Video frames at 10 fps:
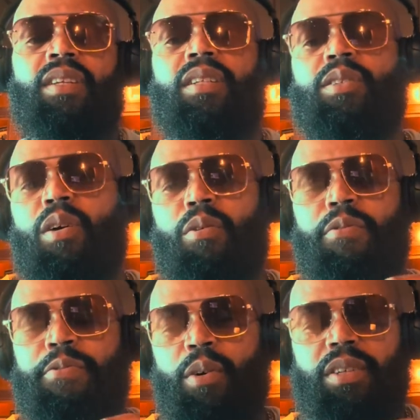Don't
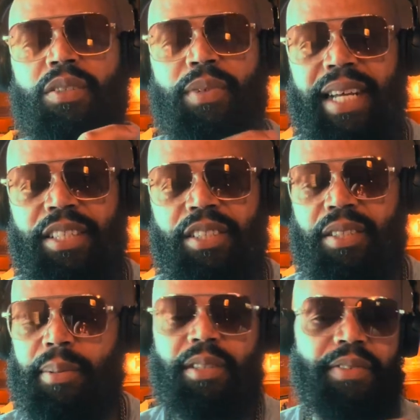force
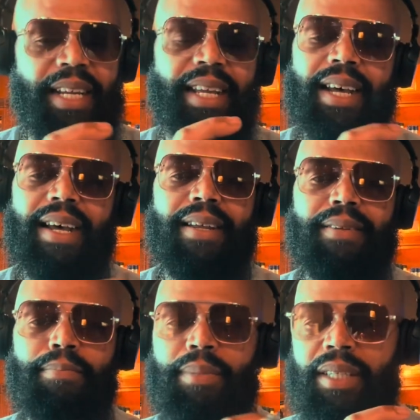relationships of any
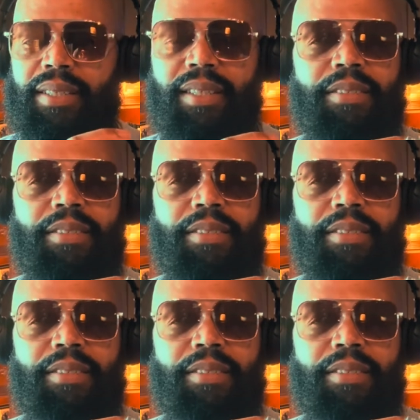kind. Business,